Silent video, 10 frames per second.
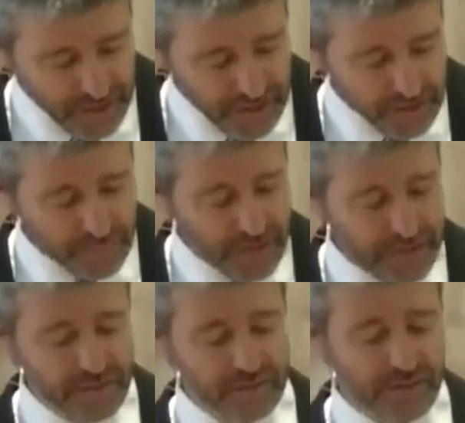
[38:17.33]
in the
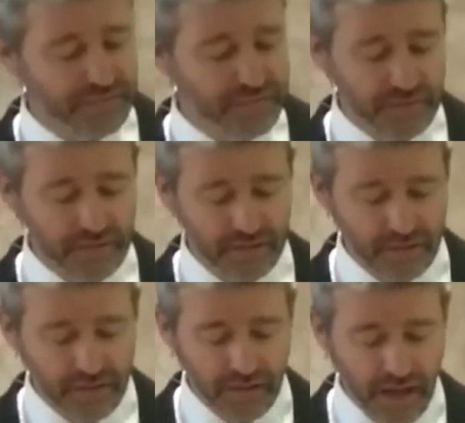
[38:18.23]
presence of
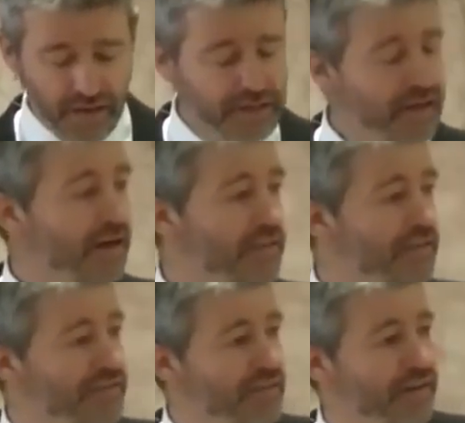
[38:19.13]
our God
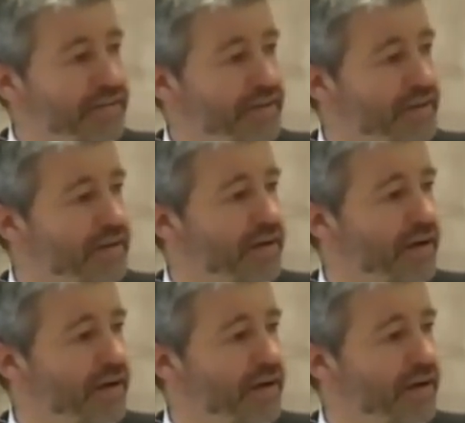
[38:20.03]
and Father.